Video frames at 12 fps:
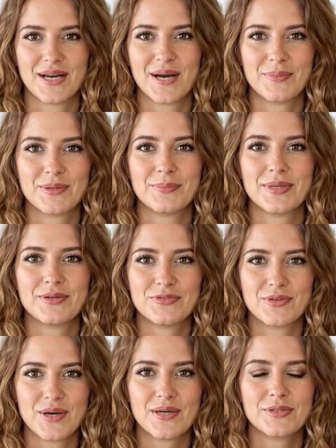common
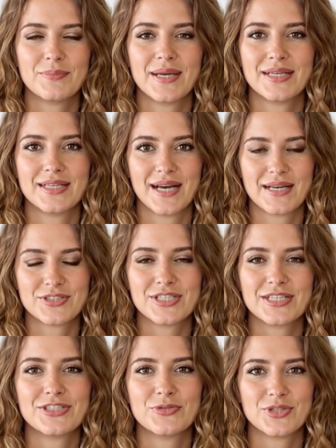pitfalls by not
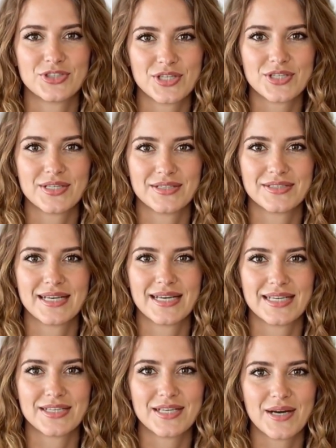chasing returns
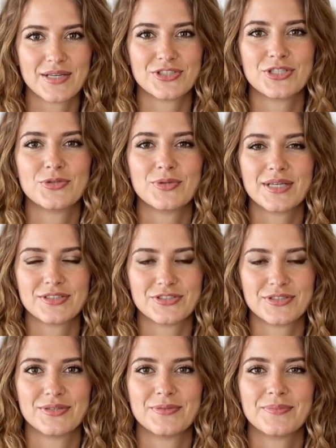and acknowledging
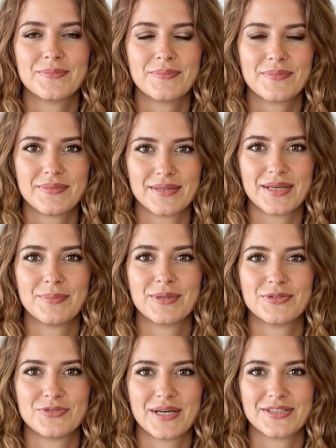risk.
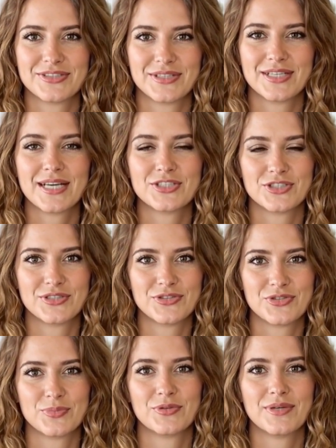Limit fund selection
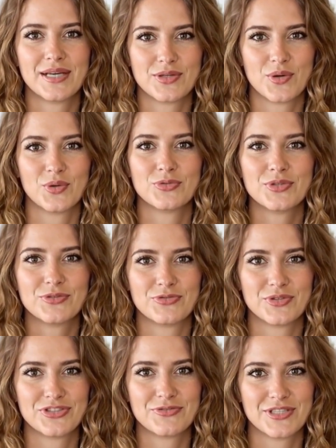to prevent
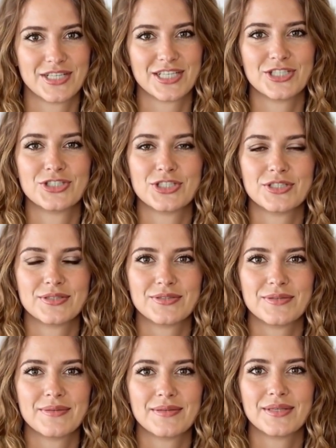over-diversification.
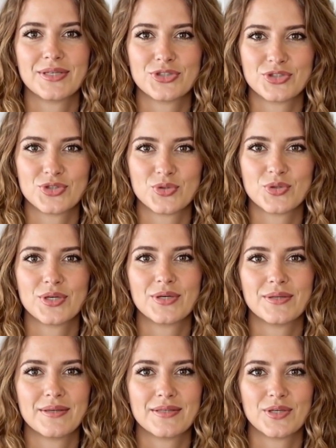Ensure
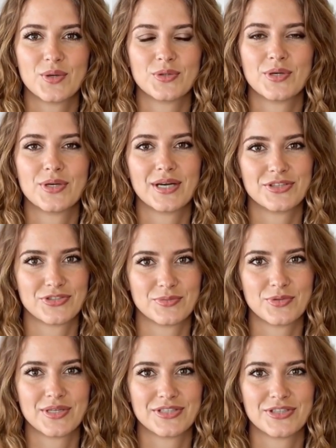Know Your
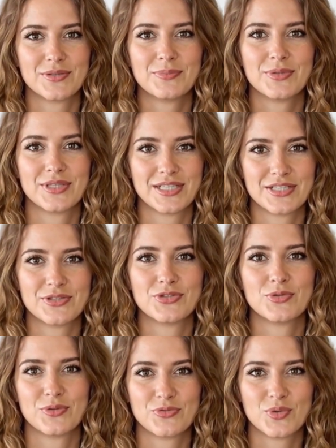Customer is complete
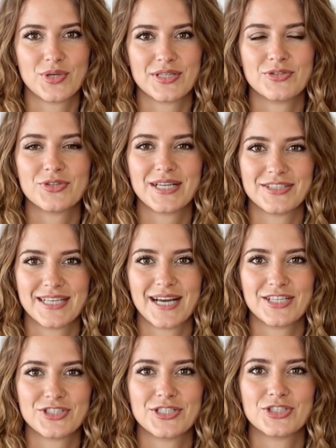to avoid
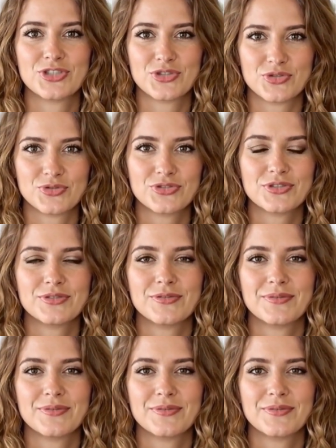transaction issues.